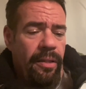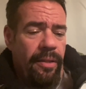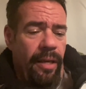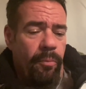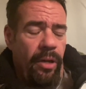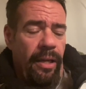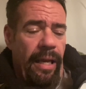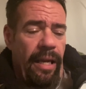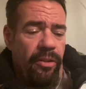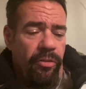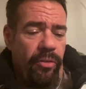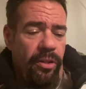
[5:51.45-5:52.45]
that my
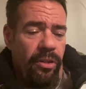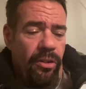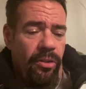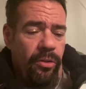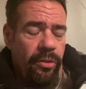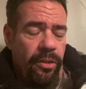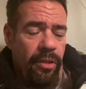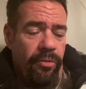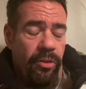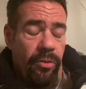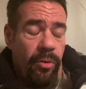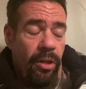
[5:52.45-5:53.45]
last video, if
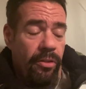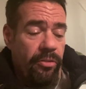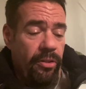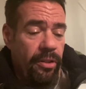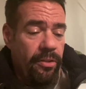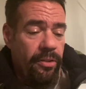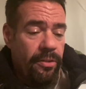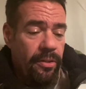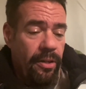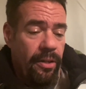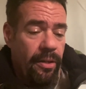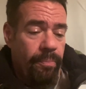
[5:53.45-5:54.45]
you watched it,
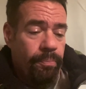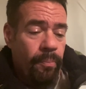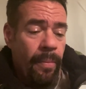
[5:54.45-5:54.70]
um,